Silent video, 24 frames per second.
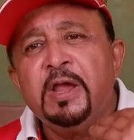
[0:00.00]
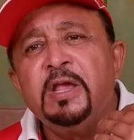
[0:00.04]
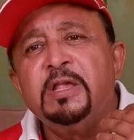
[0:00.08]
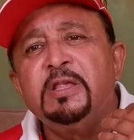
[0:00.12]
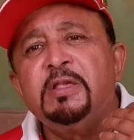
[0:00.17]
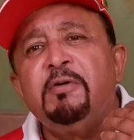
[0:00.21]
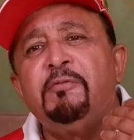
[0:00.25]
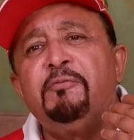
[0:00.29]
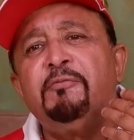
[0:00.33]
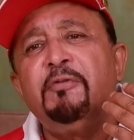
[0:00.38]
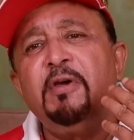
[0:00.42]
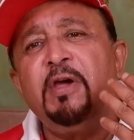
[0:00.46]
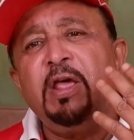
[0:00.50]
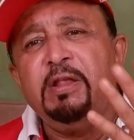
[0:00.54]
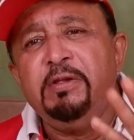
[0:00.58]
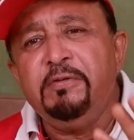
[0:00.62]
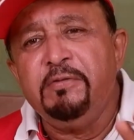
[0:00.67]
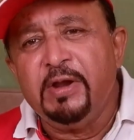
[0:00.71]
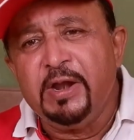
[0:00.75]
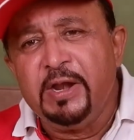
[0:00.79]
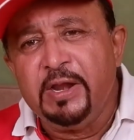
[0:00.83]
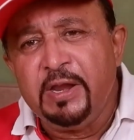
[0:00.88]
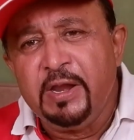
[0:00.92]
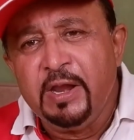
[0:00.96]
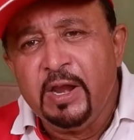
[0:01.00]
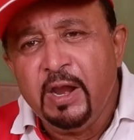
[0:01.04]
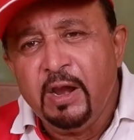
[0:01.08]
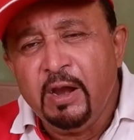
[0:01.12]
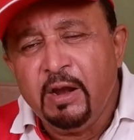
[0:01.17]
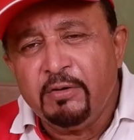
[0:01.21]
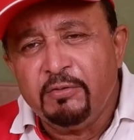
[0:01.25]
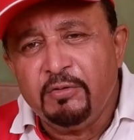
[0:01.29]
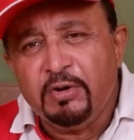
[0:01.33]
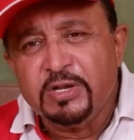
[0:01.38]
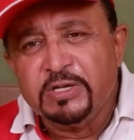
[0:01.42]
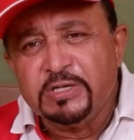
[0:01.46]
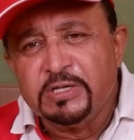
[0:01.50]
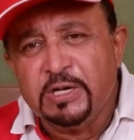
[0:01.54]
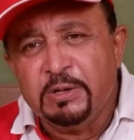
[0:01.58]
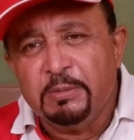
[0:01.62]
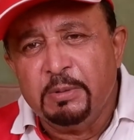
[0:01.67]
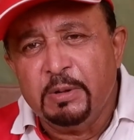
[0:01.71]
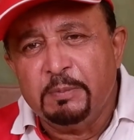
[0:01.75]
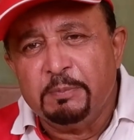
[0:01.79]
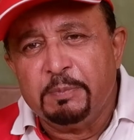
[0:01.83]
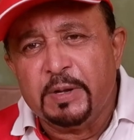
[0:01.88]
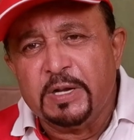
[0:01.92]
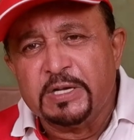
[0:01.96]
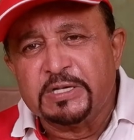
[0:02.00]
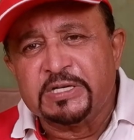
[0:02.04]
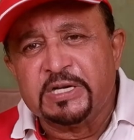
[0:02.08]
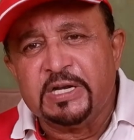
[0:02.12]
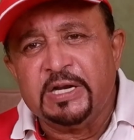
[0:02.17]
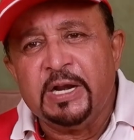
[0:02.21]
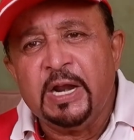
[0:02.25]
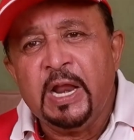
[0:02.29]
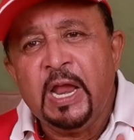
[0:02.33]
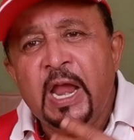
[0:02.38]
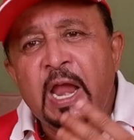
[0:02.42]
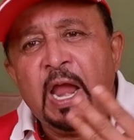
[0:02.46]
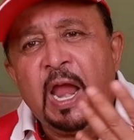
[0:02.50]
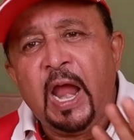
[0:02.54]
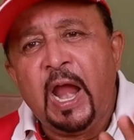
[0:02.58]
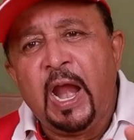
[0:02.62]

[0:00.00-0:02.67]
He's a very, very reasonable person.